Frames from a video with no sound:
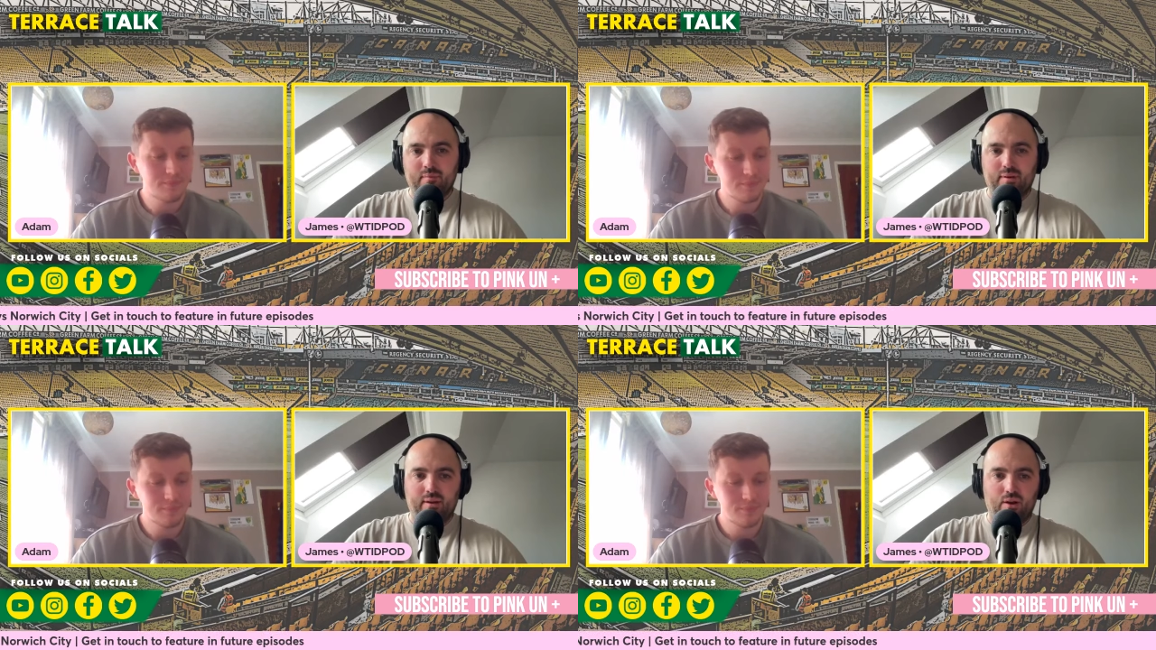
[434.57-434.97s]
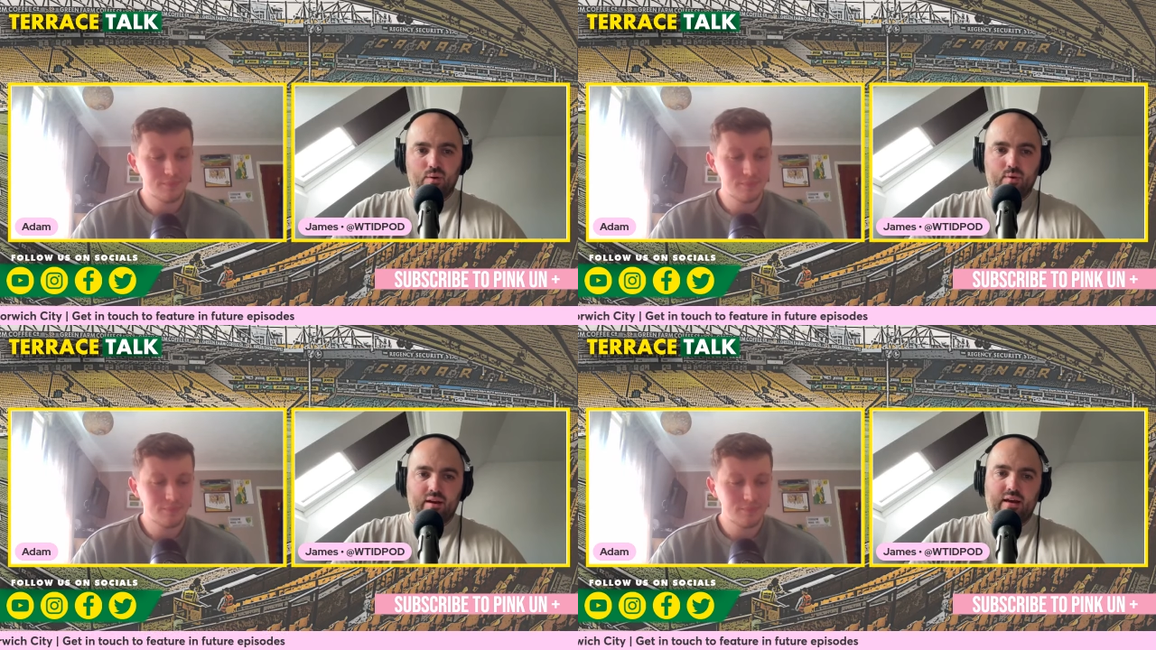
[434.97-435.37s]
Speaker 1: You
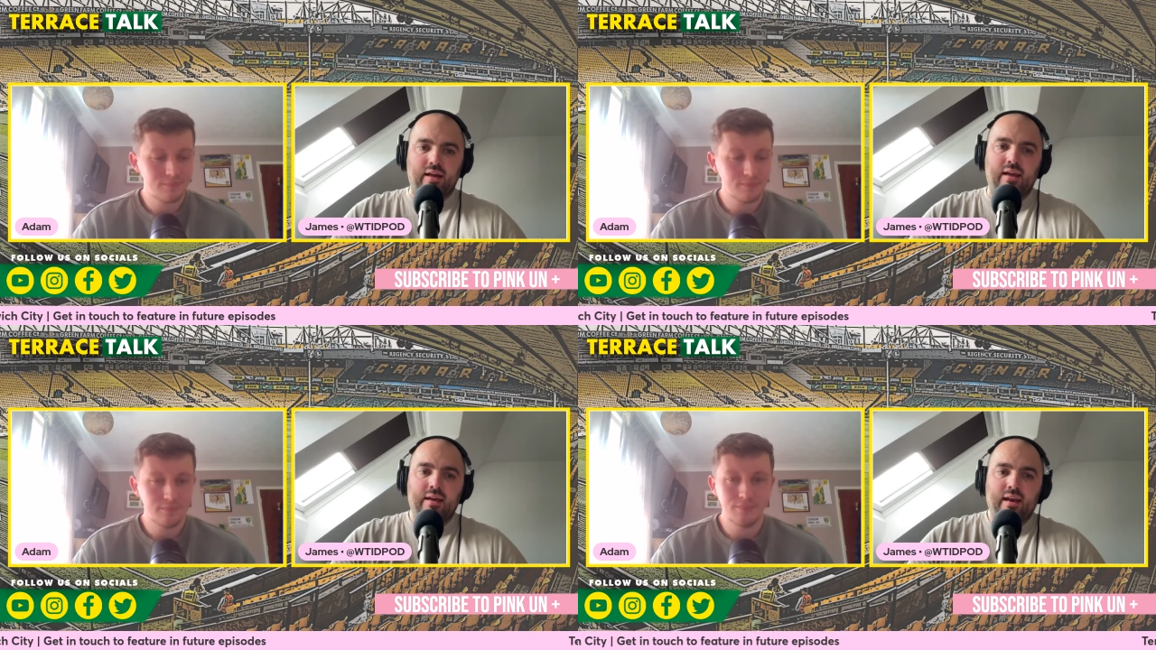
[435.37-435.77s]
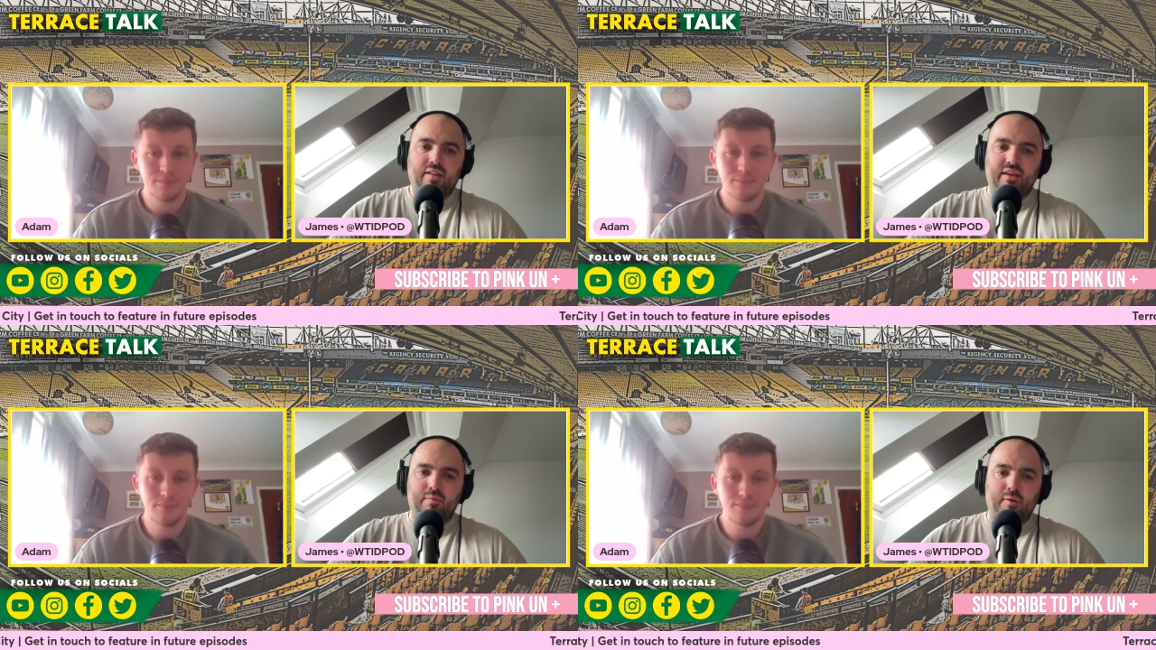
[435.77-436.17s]
know, I
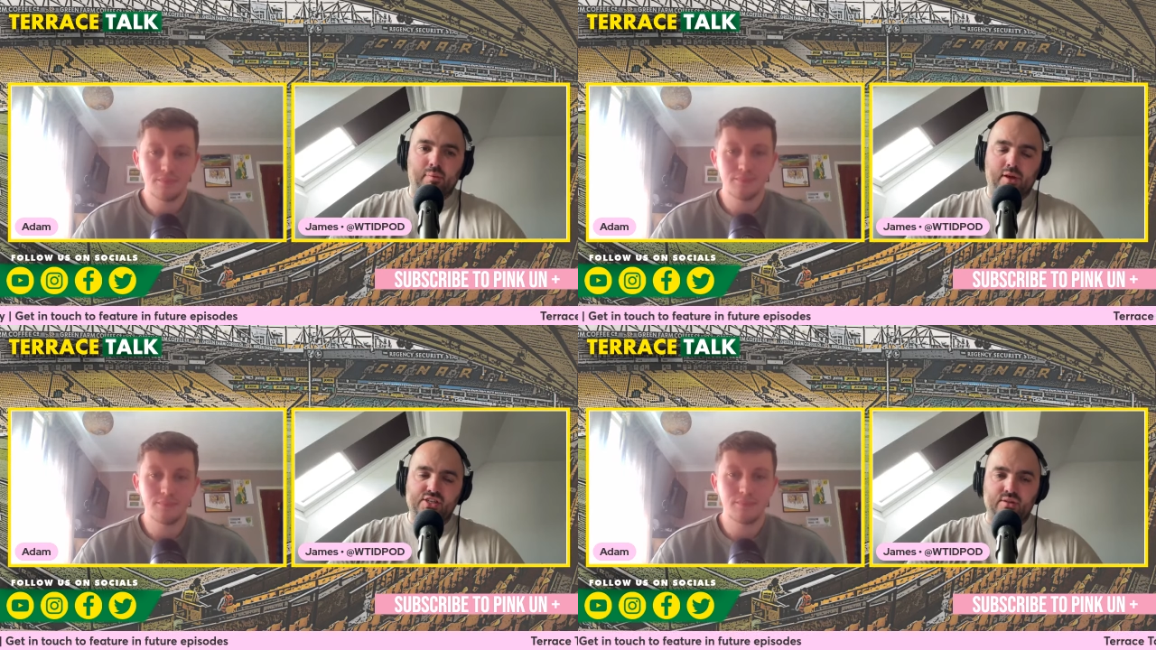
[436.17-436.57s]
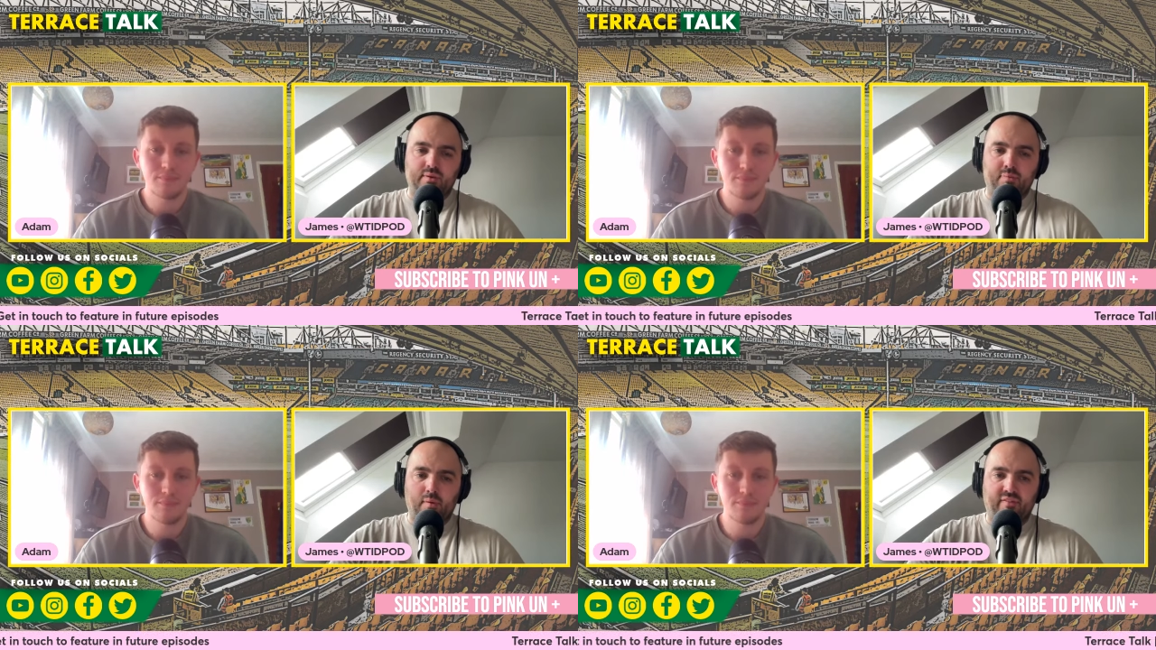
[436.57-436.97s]
think a person that
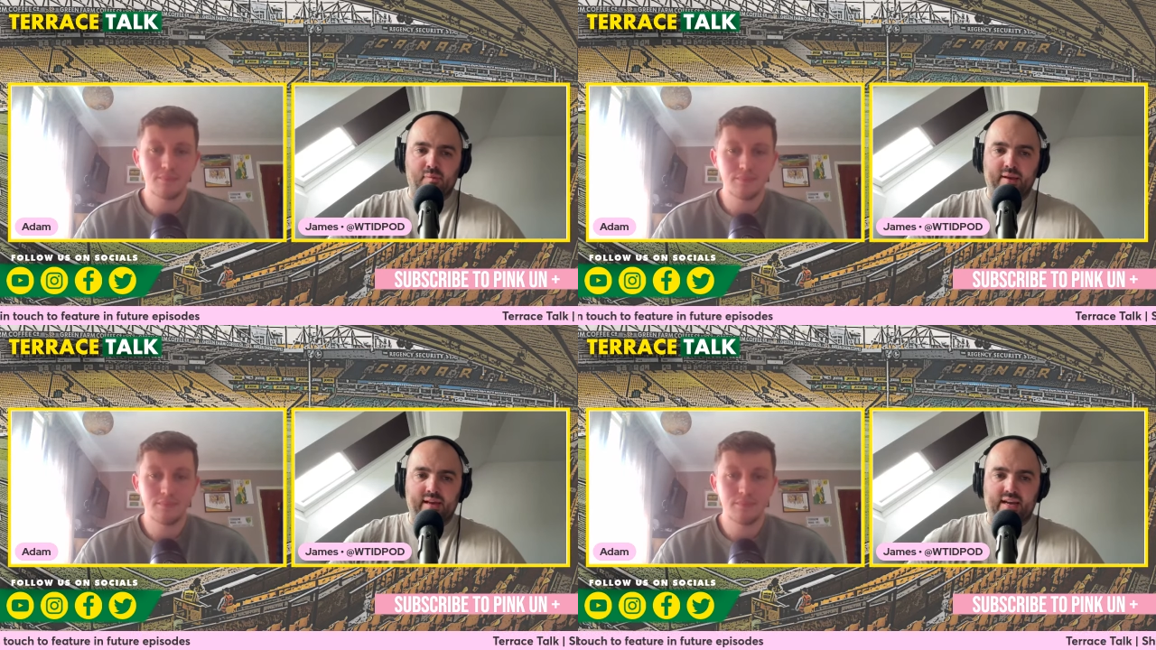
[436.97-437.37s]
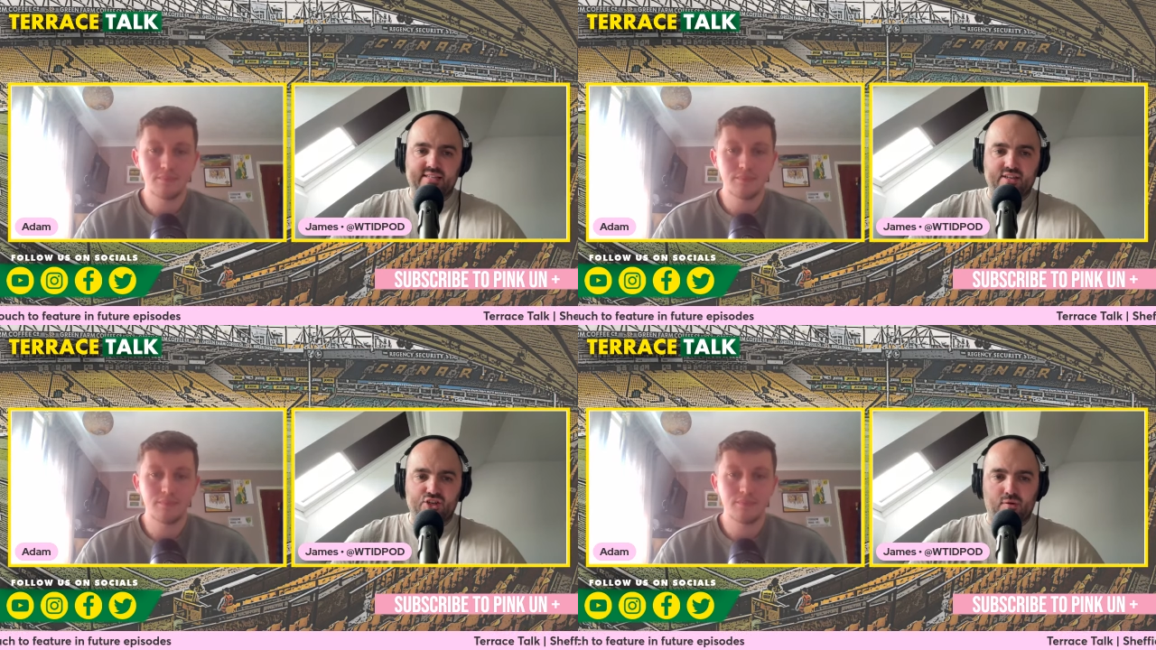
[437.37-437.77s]
we probably have to pick out is
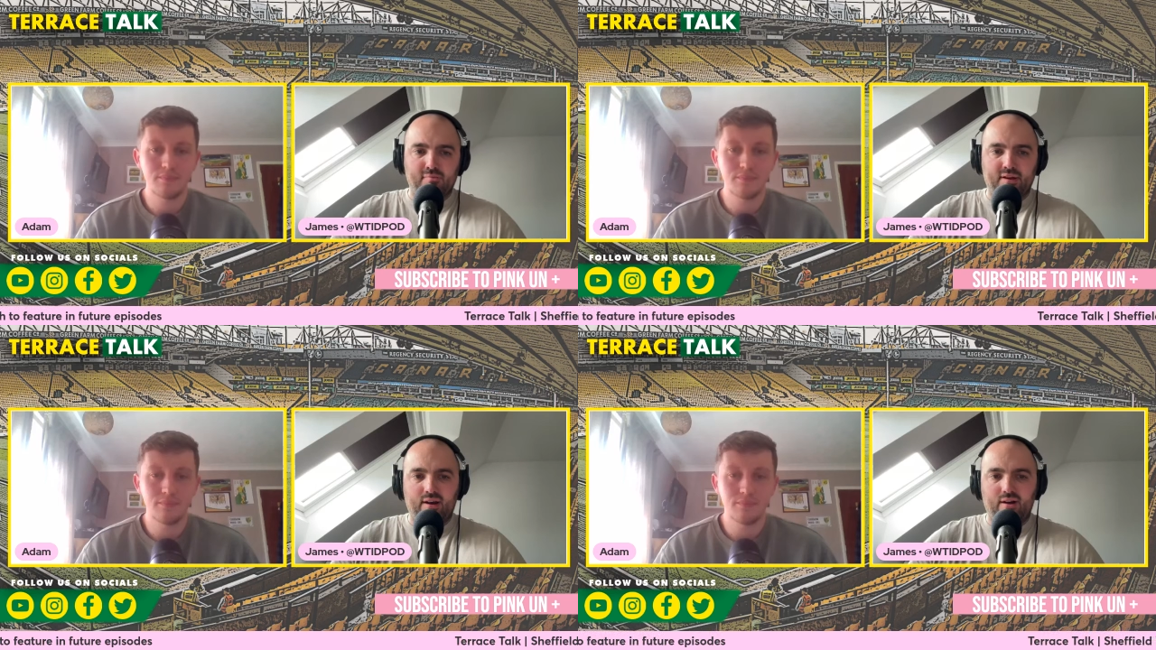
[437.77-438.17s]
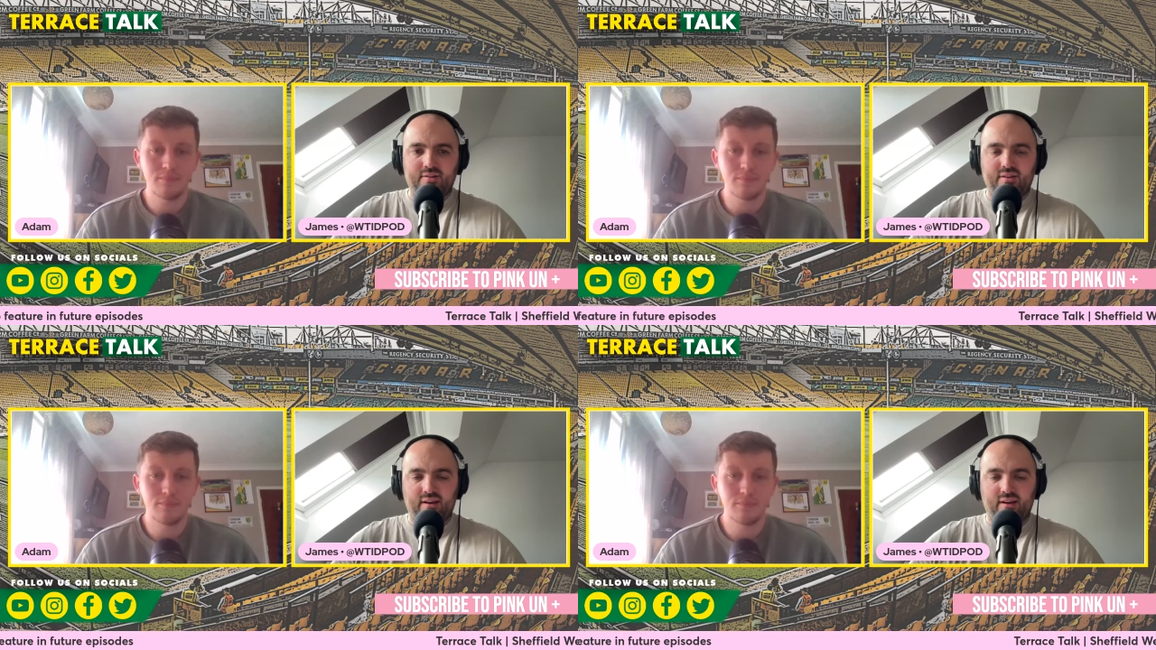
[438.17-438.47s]
Deshaun Bernard.